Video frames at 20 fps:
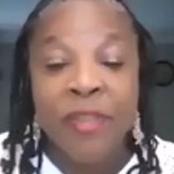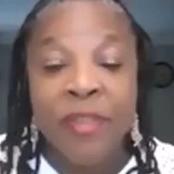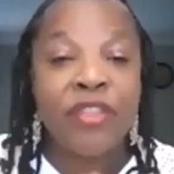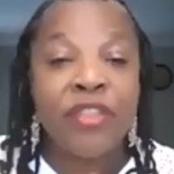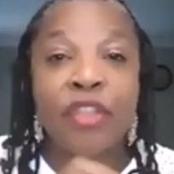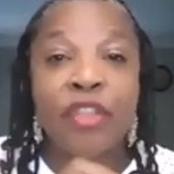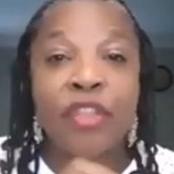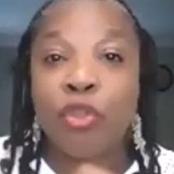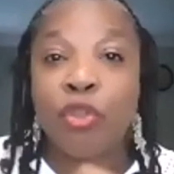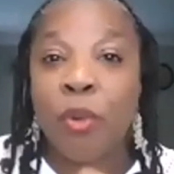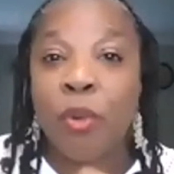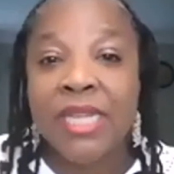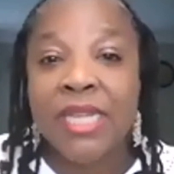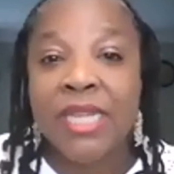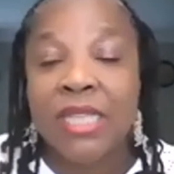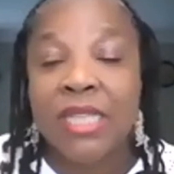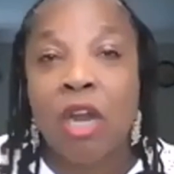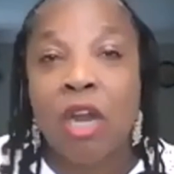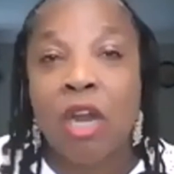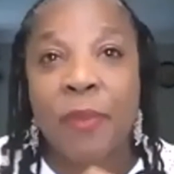The
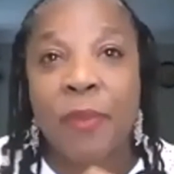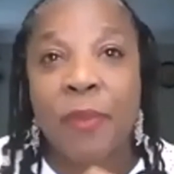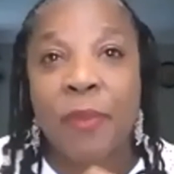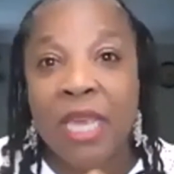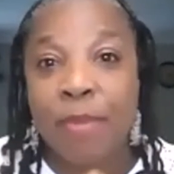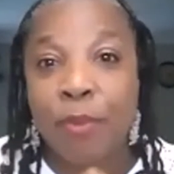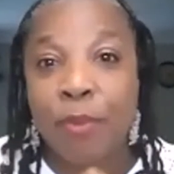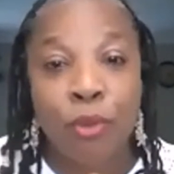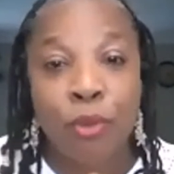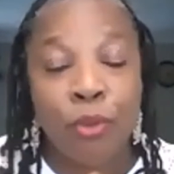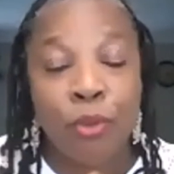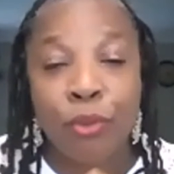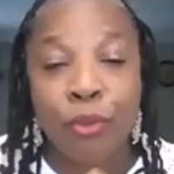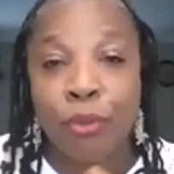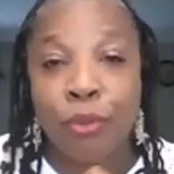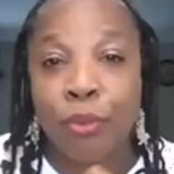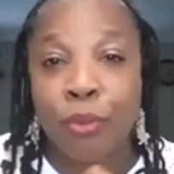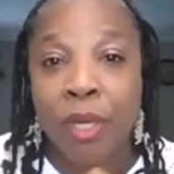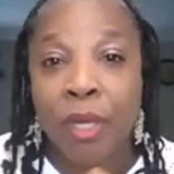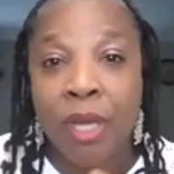threes are people
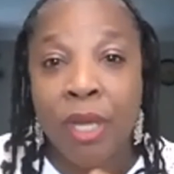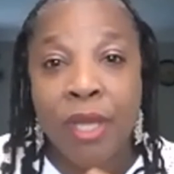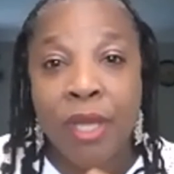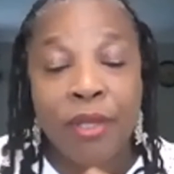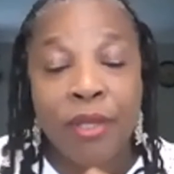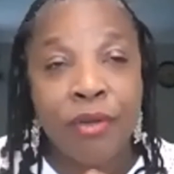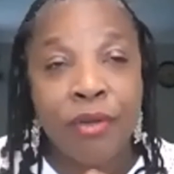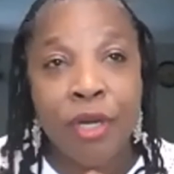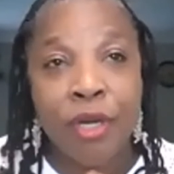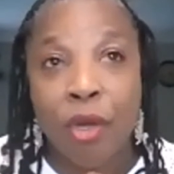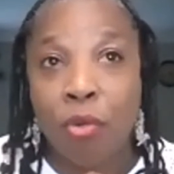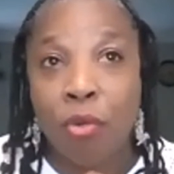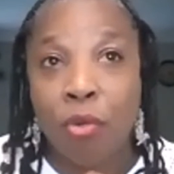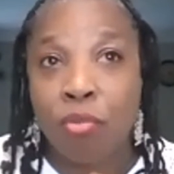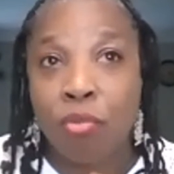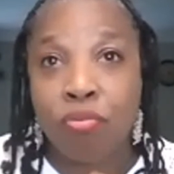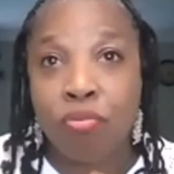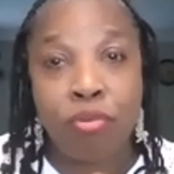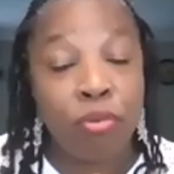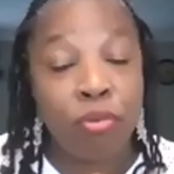who
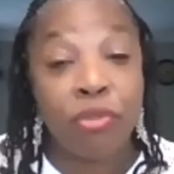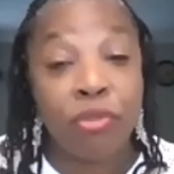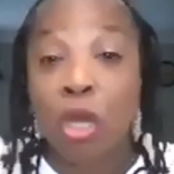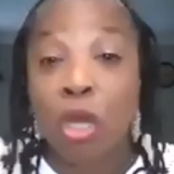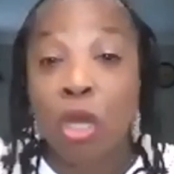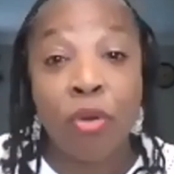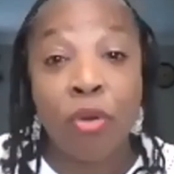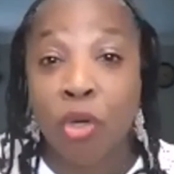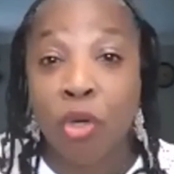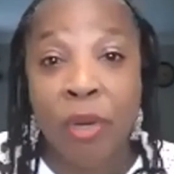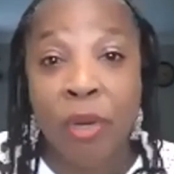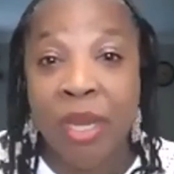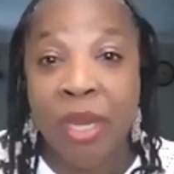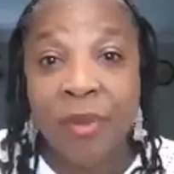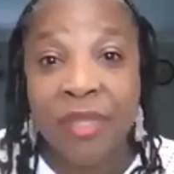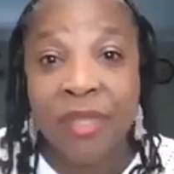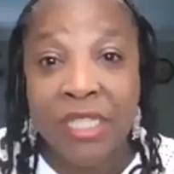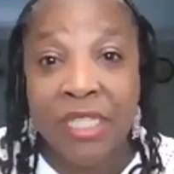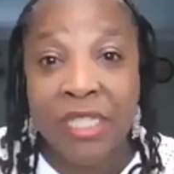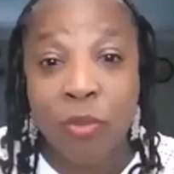don't agree
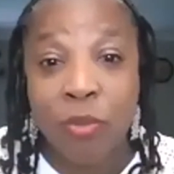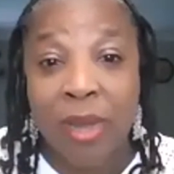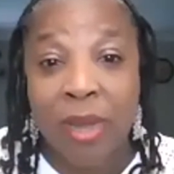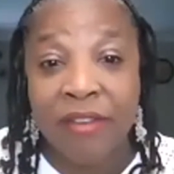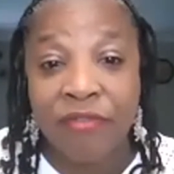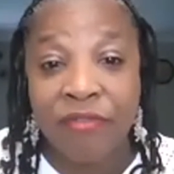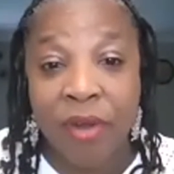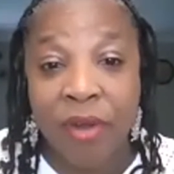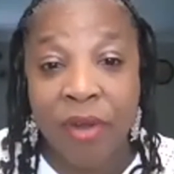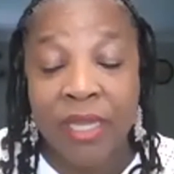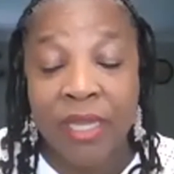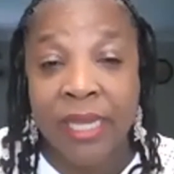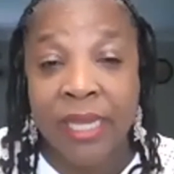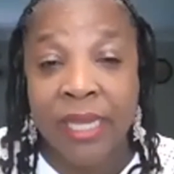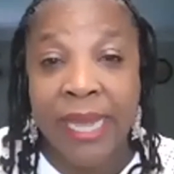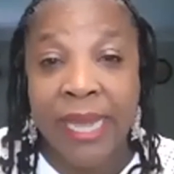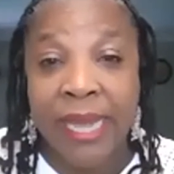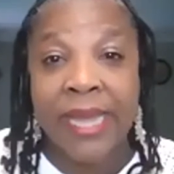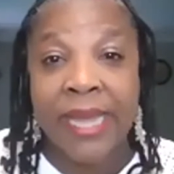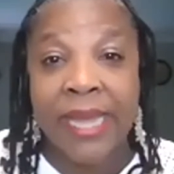with us, quite
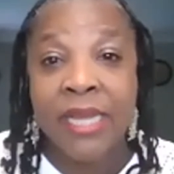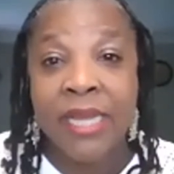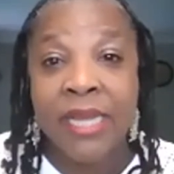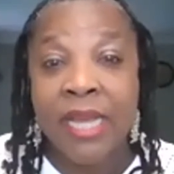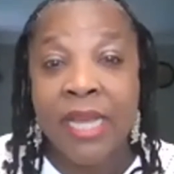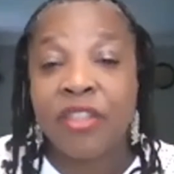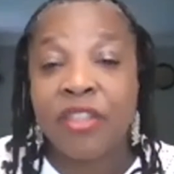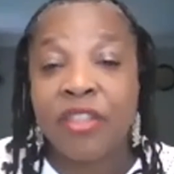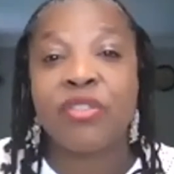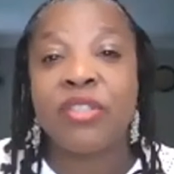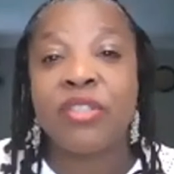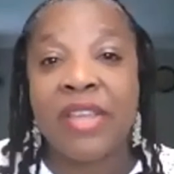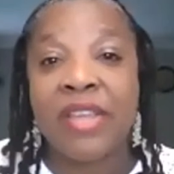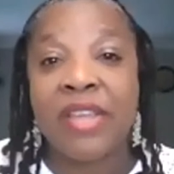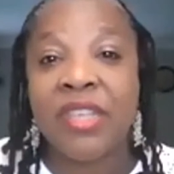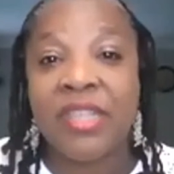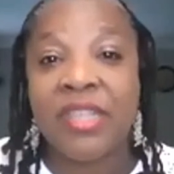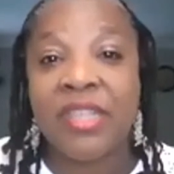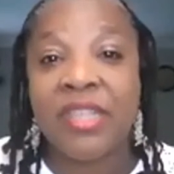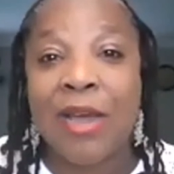frankly, and there's
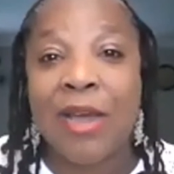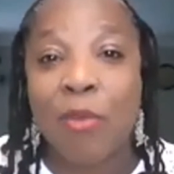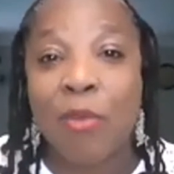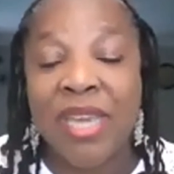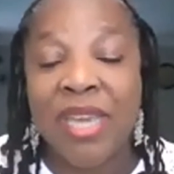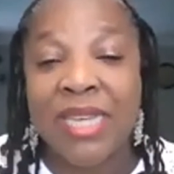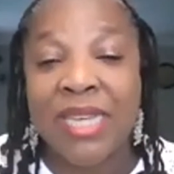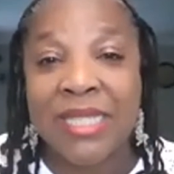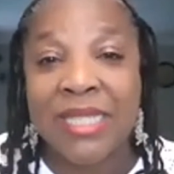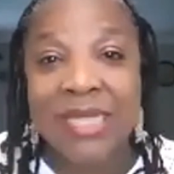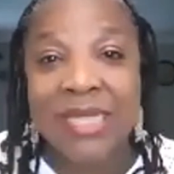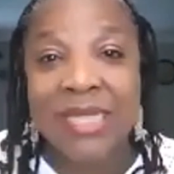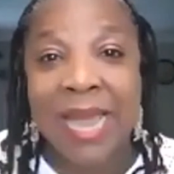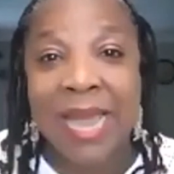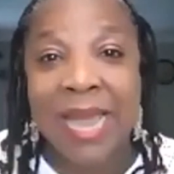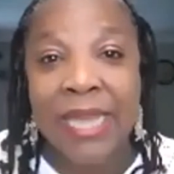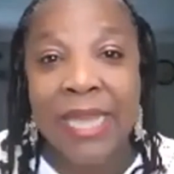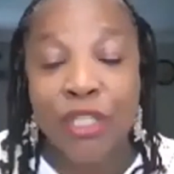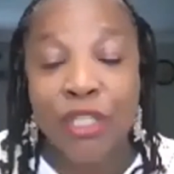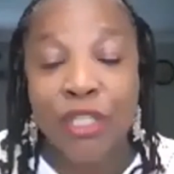nothing that we could
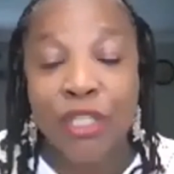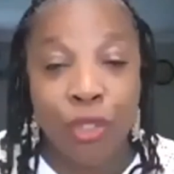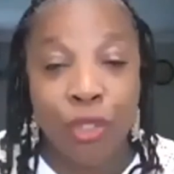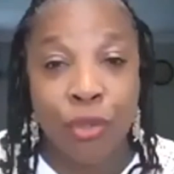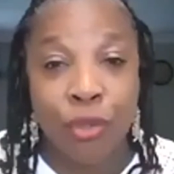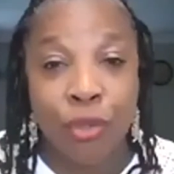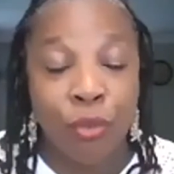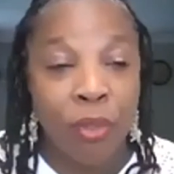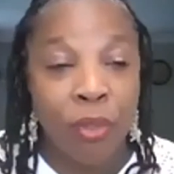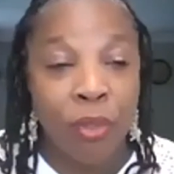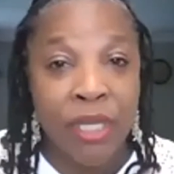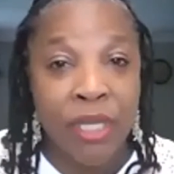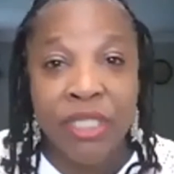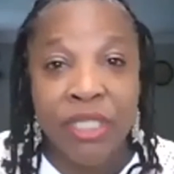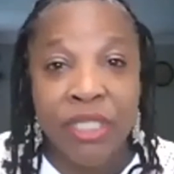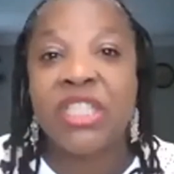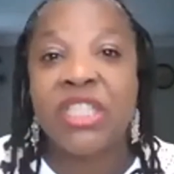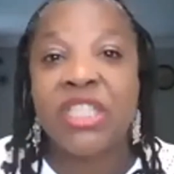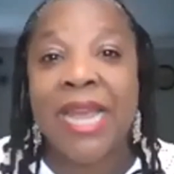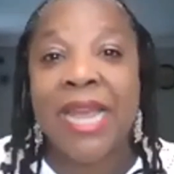say to
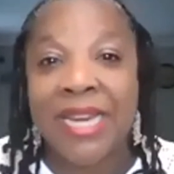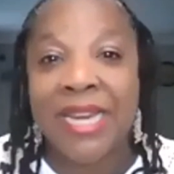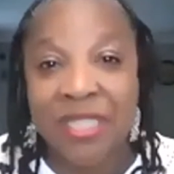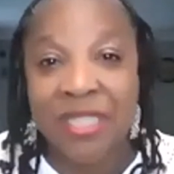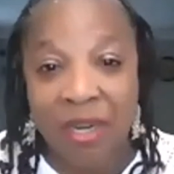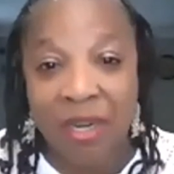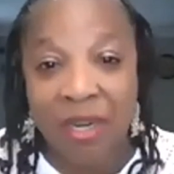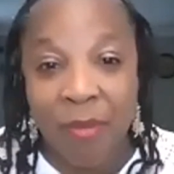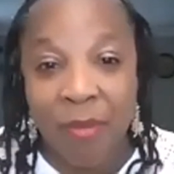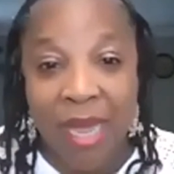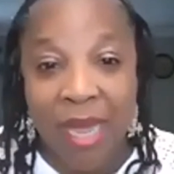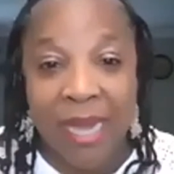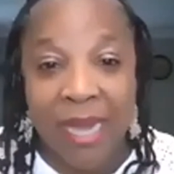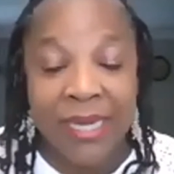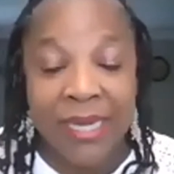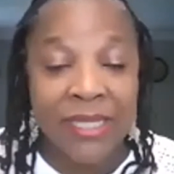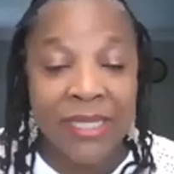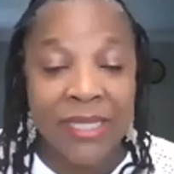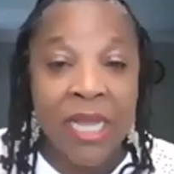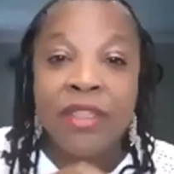change their
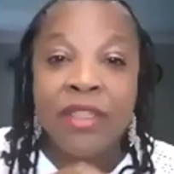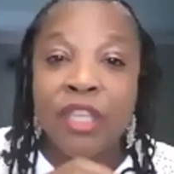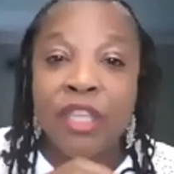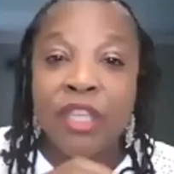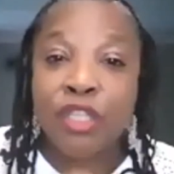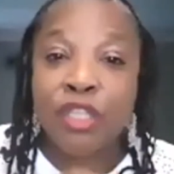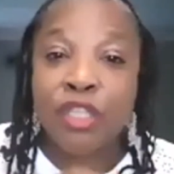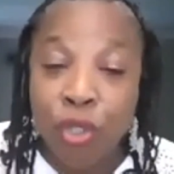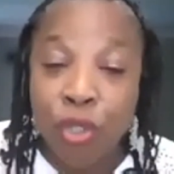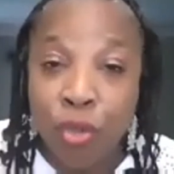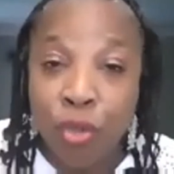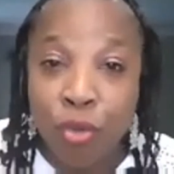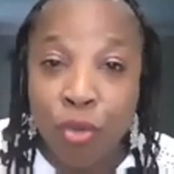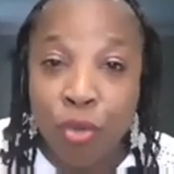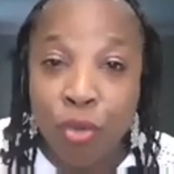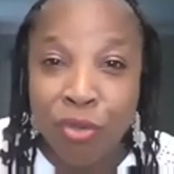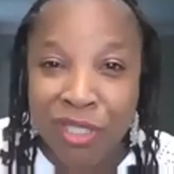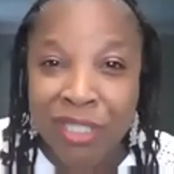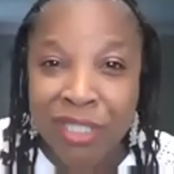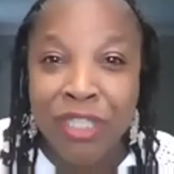minds. The
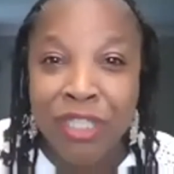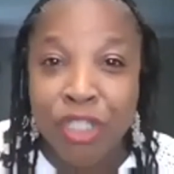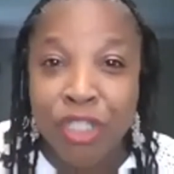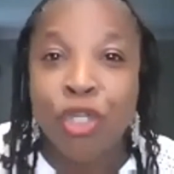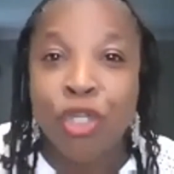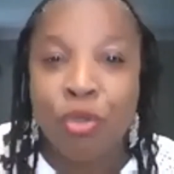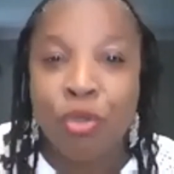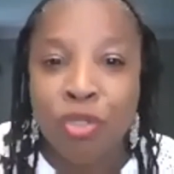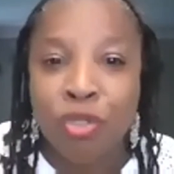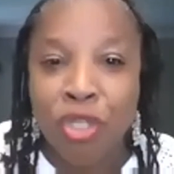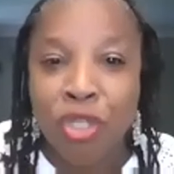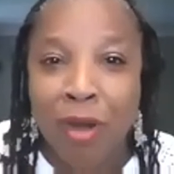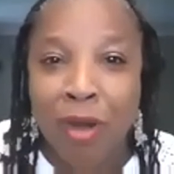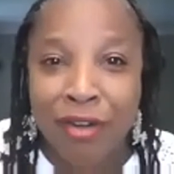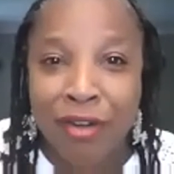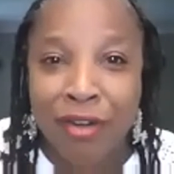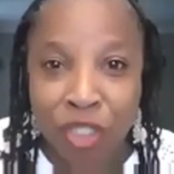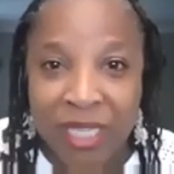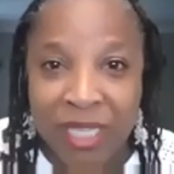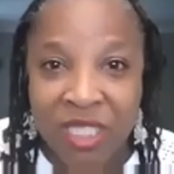twos are
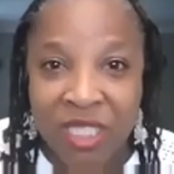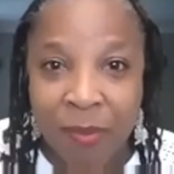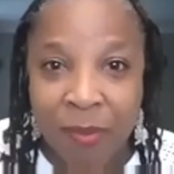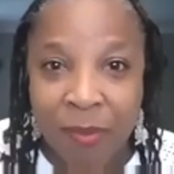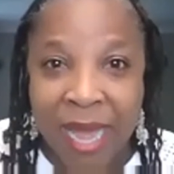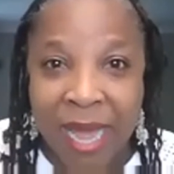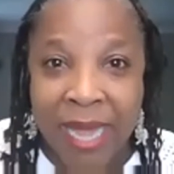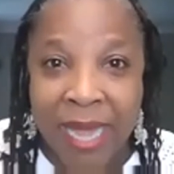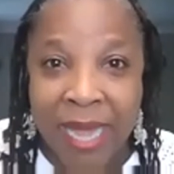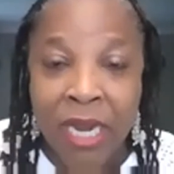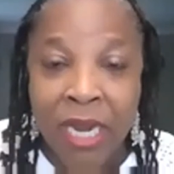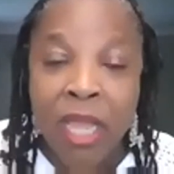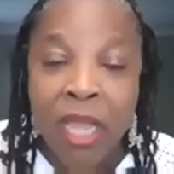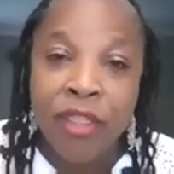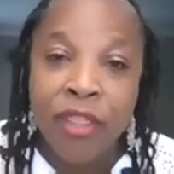our sweet spot.